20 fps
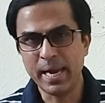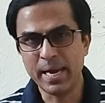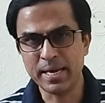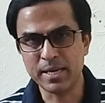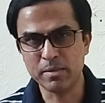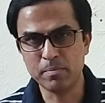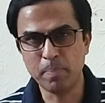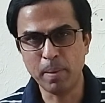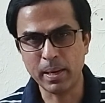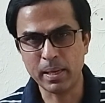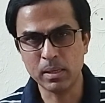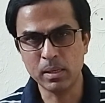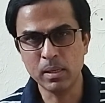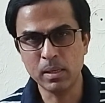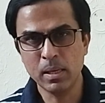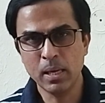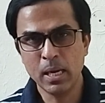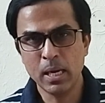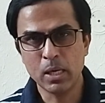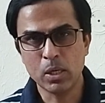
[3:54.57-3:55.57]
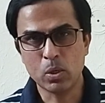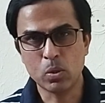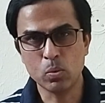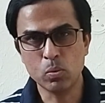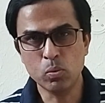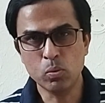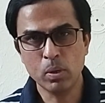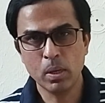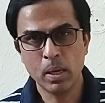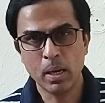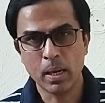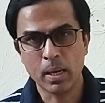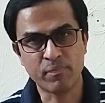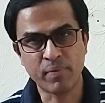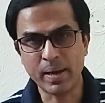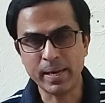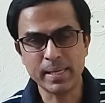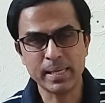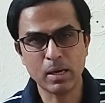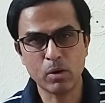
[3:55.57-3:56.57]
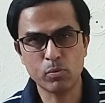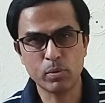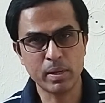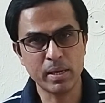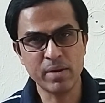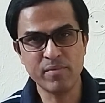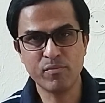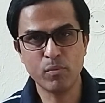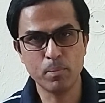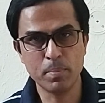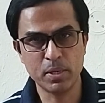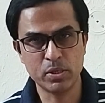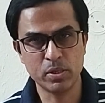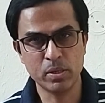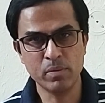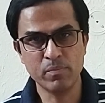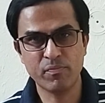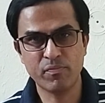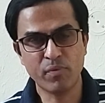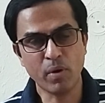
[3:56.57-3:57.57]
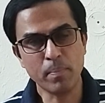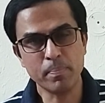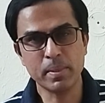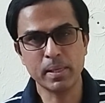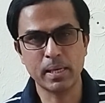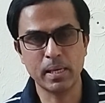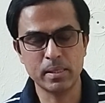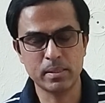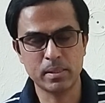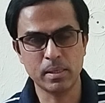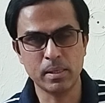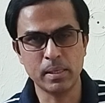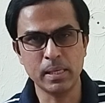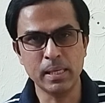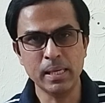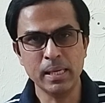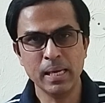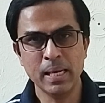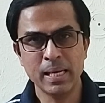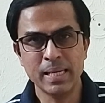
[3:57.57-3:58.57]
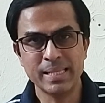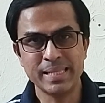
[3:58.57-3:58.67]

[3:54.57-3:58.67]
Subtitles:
it is better to find out an information from the case study